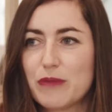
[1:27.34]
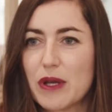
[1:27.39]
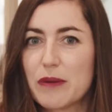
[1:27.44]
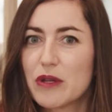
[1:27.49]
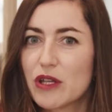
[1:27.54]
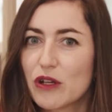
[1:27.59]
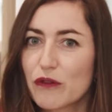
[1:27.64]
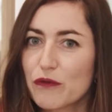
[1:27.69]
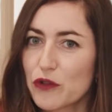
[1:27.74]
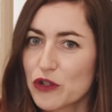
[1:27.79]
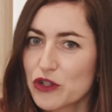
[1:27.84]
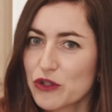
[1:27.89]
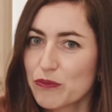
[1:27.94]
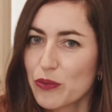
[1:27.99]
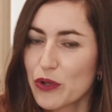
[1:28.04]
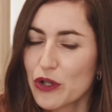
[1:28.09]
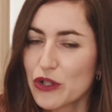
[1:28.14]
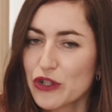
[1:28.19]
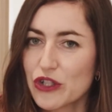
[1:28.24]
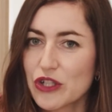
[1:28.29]
maybe your first
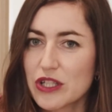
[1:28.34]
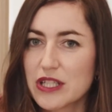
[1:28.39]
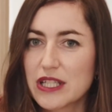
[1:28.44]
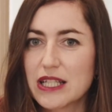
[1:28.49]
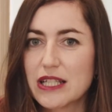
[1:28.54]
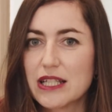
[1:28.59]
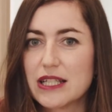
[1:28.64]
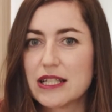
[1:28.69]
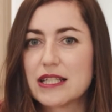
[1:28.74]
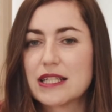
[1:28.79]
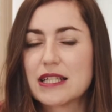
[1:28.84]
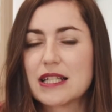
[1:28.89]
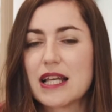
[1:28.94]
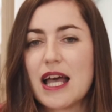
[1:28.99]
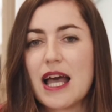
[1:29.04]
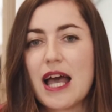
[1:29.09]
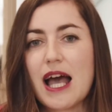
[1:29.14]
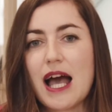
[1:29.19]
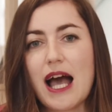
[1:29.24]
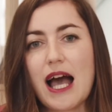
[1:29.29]
purchases
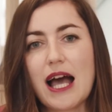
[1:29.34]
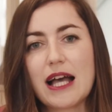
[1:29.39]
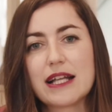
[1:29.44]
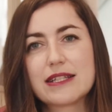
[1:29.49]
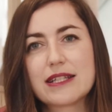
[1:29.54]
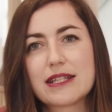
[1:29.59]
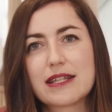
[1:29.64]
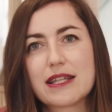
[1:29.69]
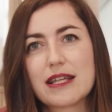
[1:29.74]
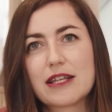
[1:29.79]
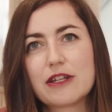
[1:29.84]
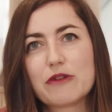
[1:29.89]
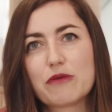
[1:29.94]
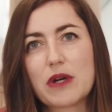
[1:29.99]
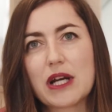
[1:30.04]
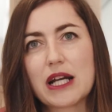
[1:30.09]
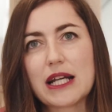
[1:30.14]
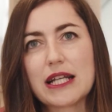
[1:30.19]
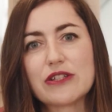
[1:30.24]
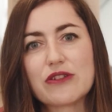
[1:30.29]
and to think,
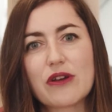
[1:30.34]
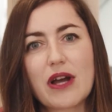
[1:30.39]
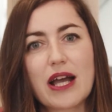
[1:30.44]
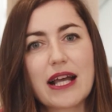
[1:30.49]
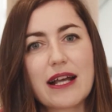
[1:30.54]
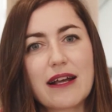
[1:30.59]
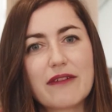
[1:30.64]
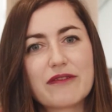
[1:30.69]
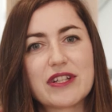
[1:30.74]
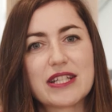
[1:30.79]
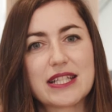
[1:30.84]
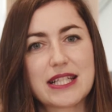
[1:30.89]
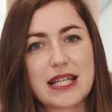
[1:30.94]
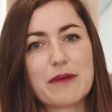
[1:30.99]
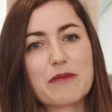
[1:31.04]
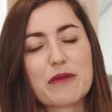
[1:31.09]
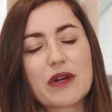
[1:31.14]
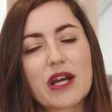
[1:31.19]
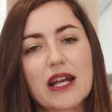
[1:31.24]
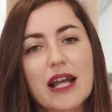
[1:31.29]
really, do I have the
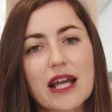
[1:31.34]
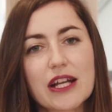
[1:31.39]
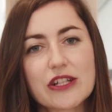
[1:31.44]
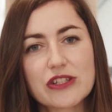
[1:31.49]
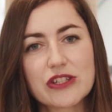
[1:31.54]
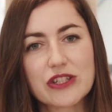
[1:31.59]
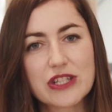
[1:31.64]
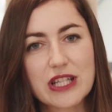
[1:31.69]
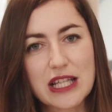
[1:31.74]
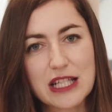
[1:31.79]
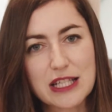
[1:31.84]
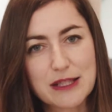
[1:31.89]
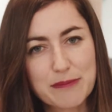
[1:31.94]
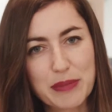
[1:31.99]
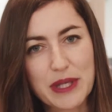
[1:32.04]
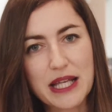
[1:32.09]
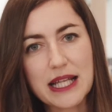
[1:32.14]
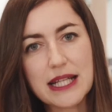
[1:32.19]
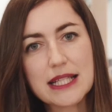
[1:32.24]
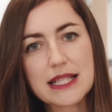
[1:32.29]
same connection to this
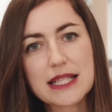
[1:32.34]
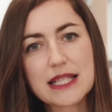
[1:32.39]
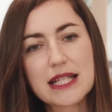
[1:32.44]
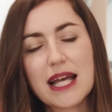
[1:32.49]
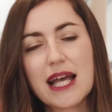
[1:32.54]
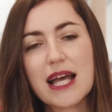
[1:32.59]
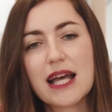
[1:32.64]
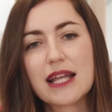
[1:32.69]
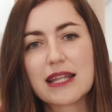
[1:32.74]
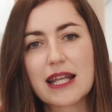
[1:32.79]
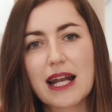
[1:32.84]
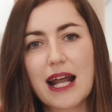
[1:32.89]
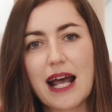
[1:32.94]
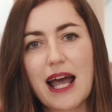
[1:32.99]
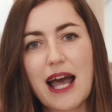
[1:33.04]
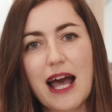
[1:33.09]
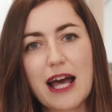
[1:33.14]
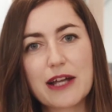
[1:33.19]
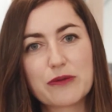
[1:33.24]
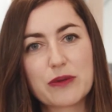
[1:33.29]
piece that I
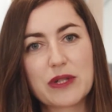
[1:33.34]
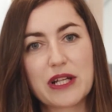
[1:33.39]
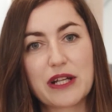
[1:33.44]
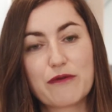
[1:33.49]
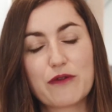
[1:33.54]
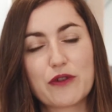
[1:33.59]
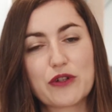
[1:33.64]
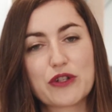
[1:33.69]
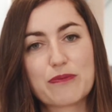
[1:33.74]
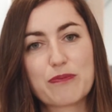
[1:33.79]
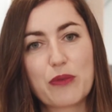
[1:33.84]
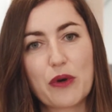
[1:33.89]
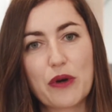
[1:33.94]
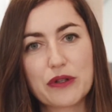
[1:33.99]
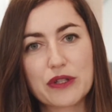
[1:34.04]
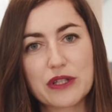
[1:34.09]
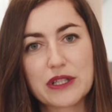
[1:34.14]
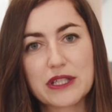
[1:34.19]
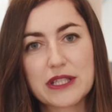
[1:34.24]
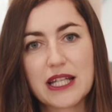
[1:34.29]
had when I first
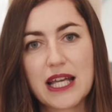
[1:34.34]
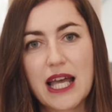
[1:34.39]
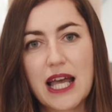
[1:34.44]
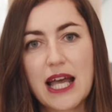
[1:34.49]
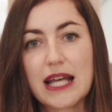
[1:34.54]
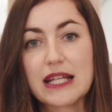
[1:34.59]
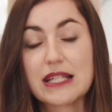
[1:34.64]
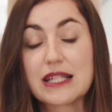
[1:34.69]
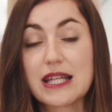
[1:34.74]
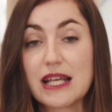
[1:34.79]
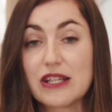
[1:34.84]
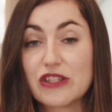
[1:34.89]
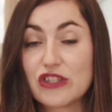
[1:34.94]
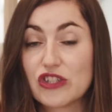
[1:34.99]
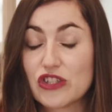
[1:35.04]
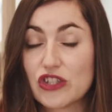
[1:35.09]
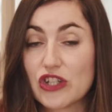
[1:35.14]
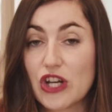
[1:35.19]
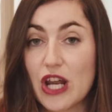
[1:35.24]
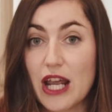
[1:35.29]
bought it?
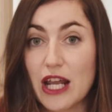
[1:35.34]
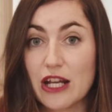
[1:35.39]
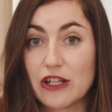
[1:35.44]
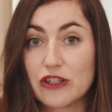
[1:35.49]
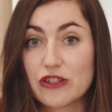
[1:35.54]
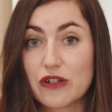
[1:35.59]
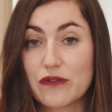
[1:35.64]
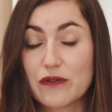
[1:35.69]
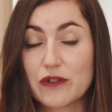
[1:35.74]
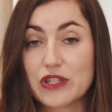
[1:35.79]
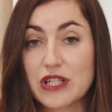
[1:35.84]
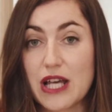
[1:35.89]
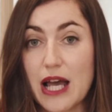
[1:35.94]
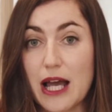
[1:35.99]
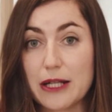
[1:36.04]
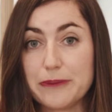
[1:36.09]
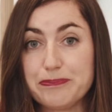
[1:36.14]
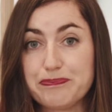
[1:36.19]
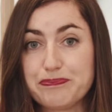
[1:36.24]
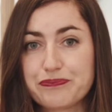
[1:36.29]
Tastes change over
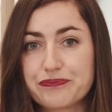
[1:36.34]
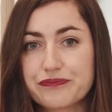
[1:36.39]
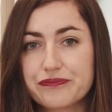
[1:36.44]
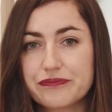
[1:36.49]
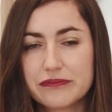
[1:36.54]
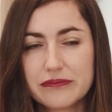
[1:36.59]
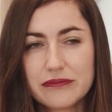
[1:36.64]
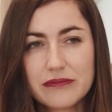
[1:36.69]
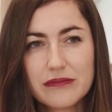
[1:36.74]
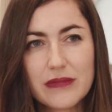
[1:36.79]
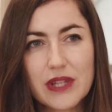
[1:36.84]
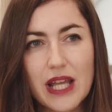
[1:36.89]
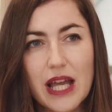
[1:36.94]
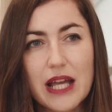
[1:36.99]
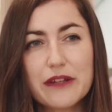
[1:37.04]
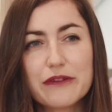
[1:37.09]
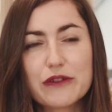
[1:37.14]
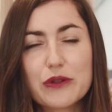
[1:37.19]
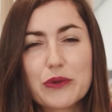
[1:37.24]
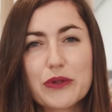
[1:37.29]
time.
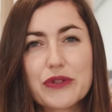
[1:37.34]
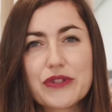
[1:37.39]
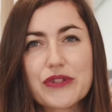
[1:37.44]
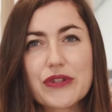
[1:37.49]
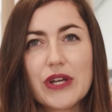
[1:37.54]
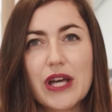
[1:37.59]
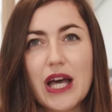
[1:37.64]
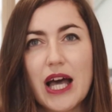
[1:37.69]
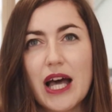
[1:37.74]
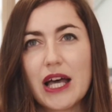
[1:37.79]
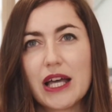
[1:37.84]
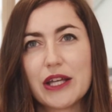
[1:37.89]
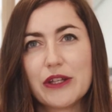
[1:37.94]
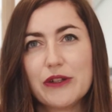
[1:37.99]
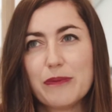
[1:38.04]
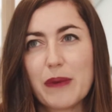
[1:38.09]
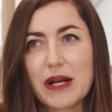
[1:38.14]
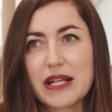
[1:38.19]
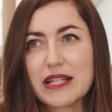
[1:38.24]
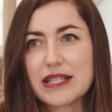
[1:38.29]
And of course,
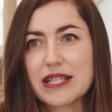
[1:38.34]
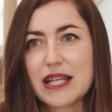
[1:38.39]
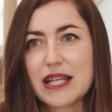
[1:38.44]
you might